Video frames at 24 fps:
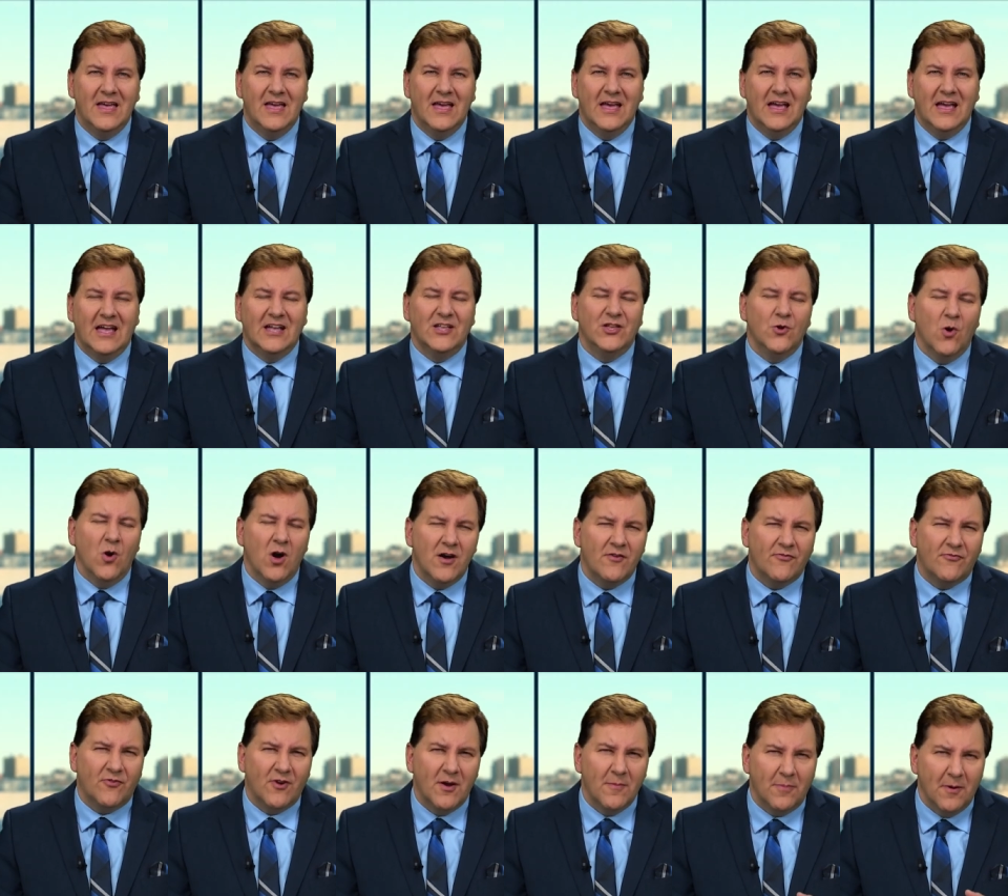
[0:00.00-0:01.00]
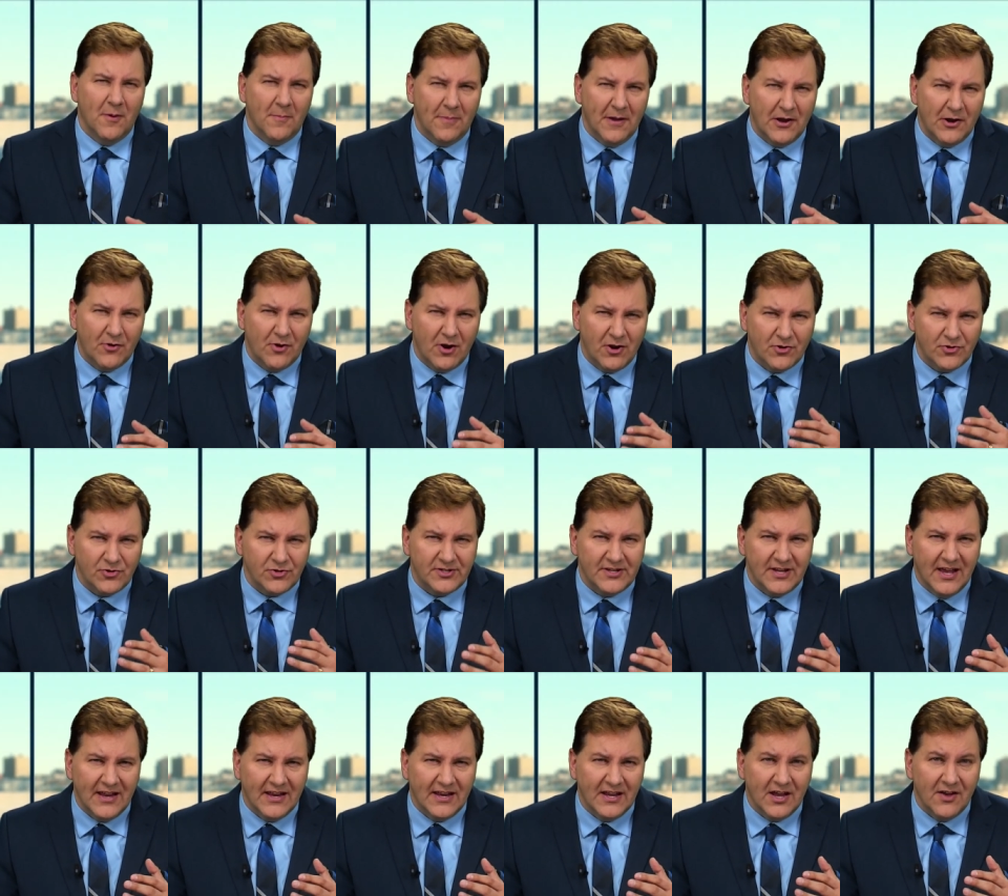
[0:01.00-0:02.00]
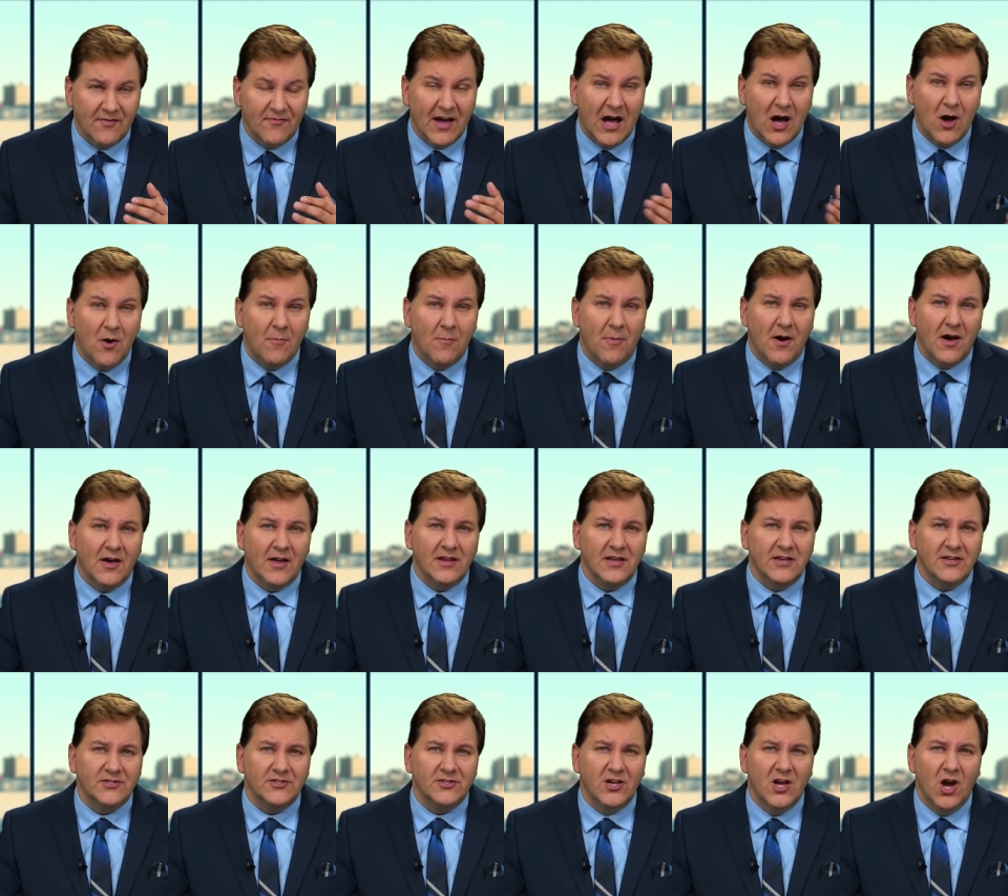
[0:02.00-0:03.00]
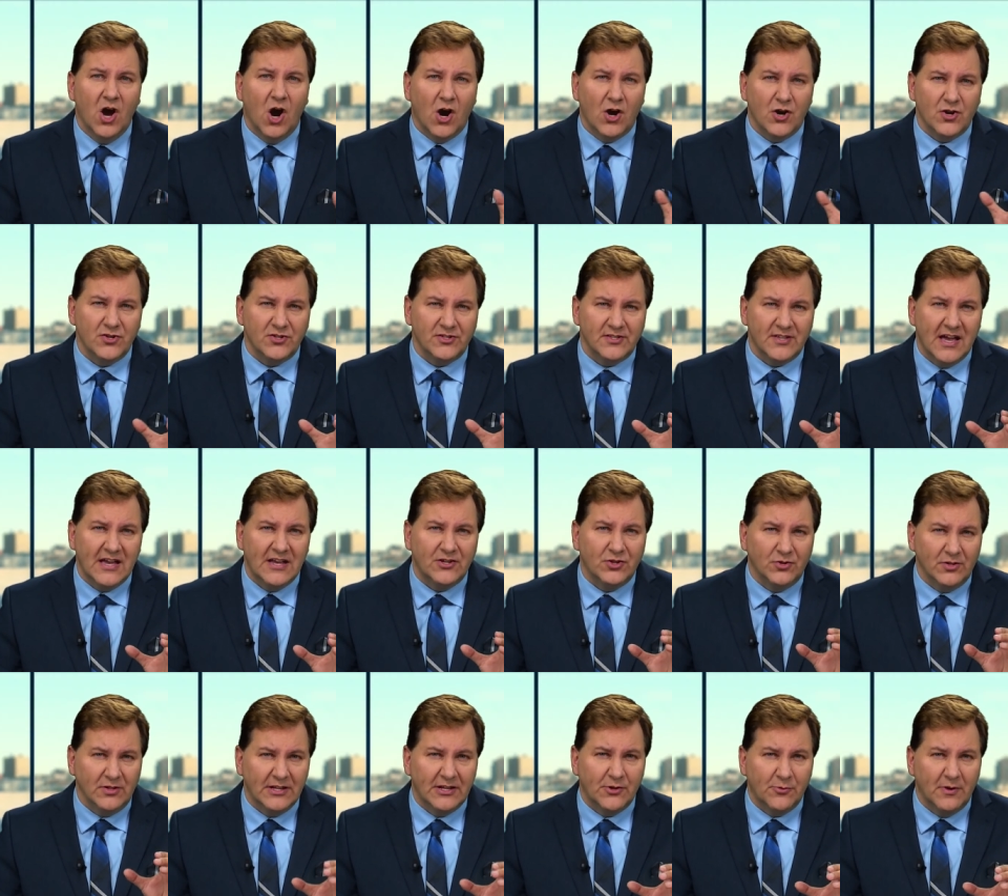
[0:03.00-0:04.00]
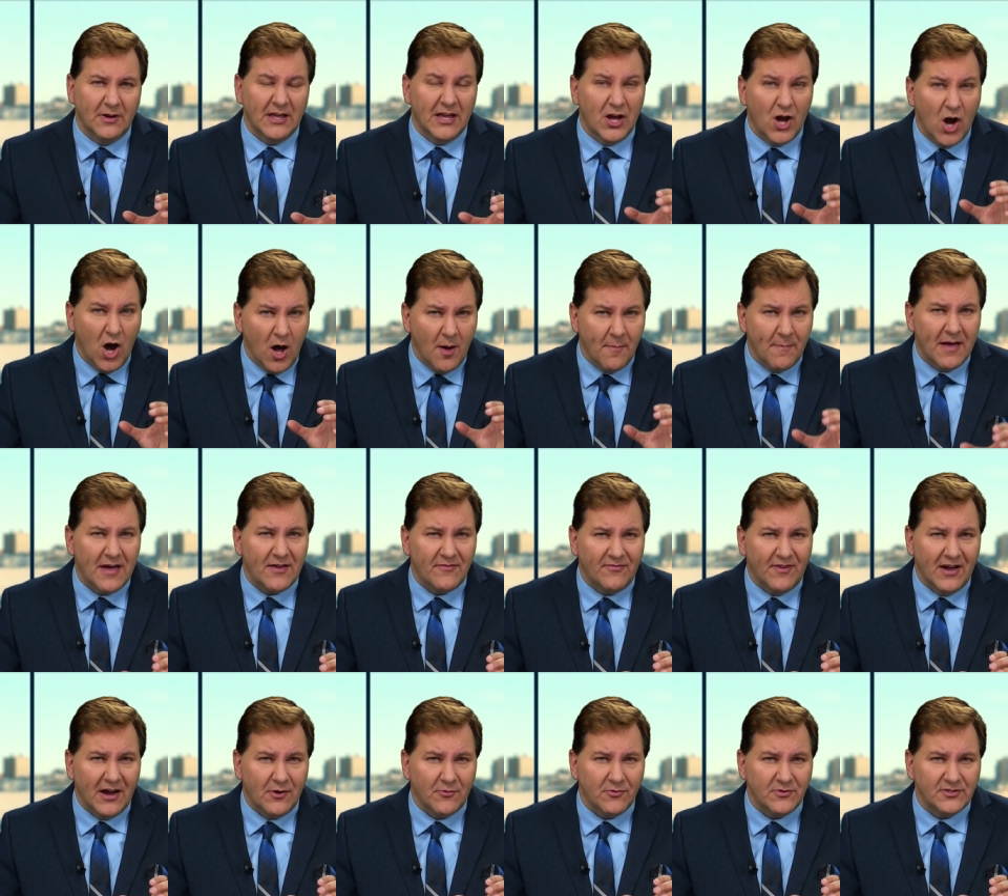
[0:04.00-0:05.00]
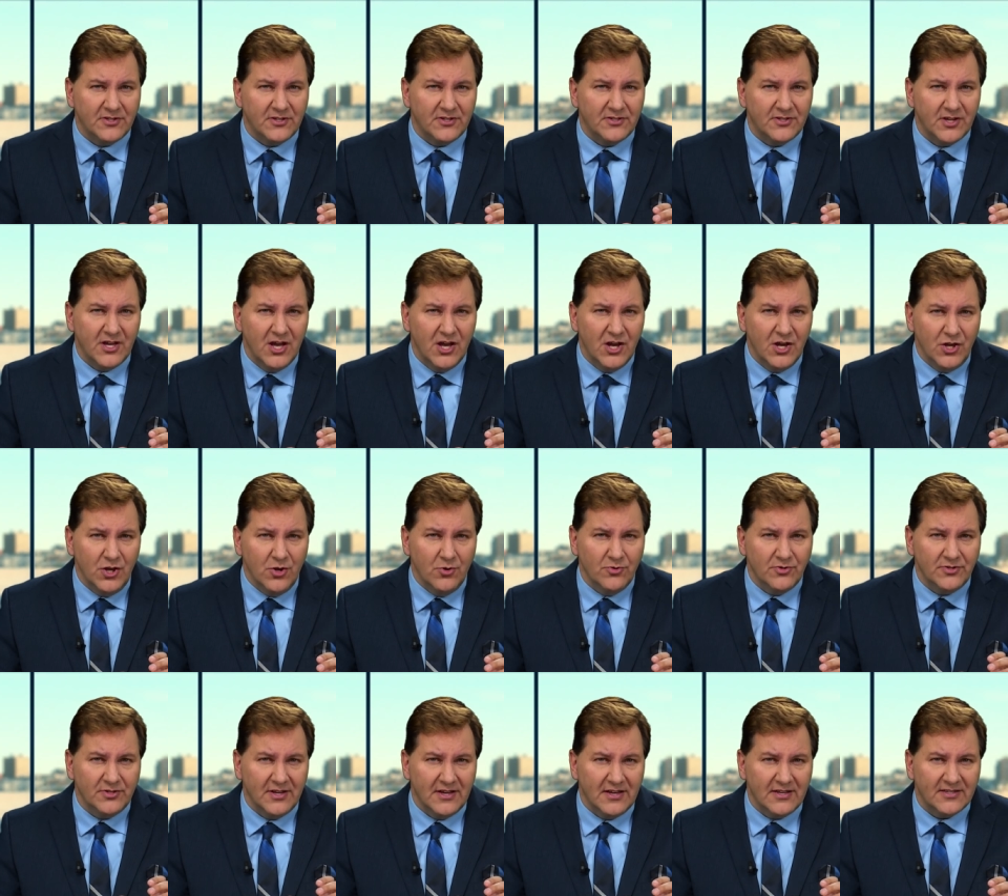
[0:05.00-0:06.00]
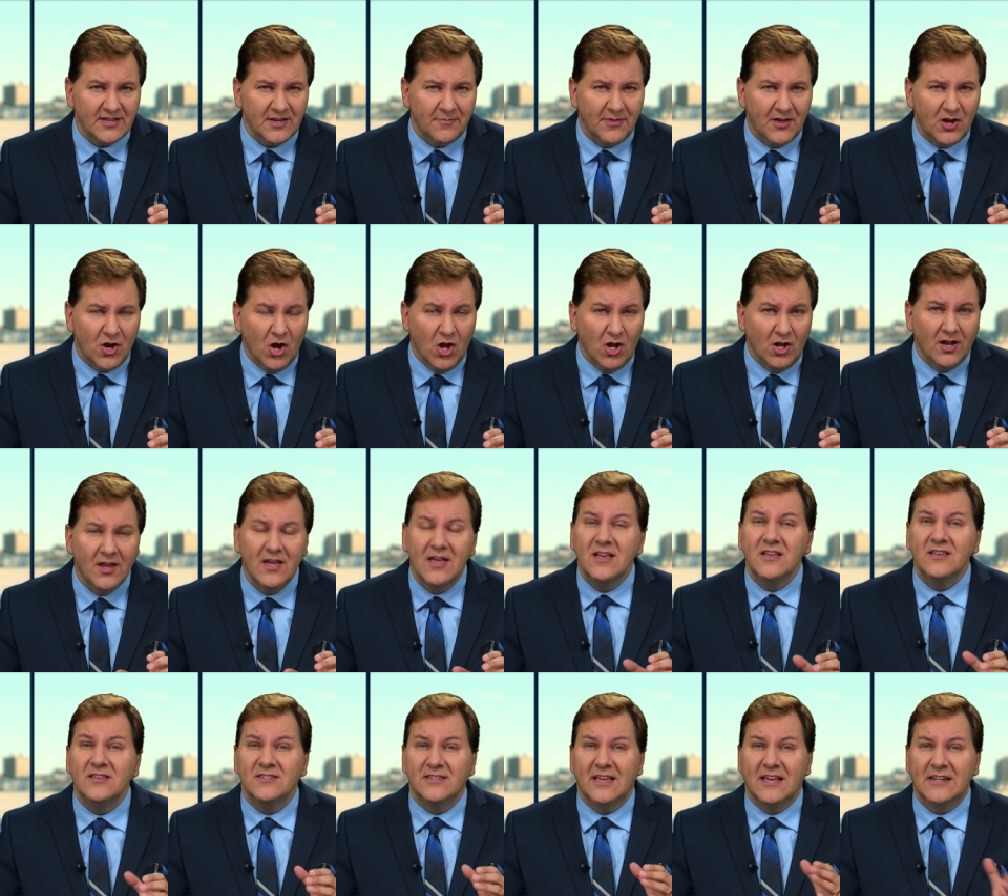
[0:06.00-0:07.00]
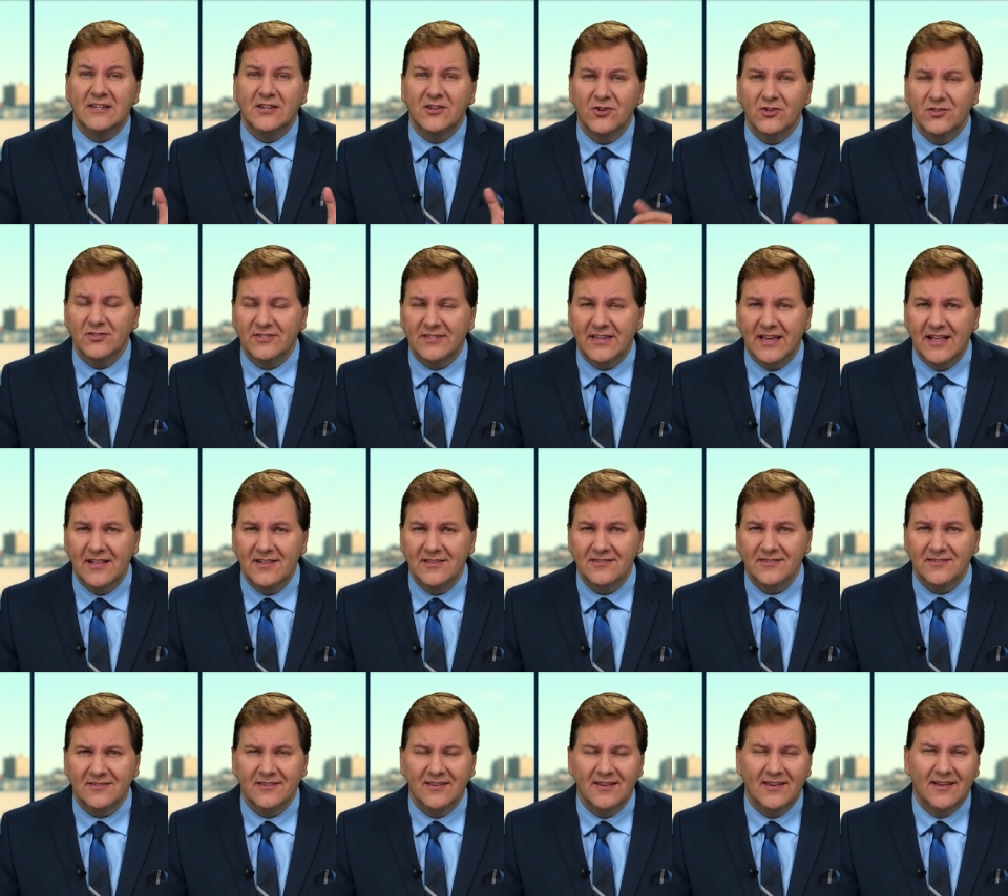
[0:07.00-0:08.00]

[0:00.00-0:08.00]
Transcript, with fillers: Can you offer up a better understanding of how bodies are designed to literally combat viruses using something called sentinel cells?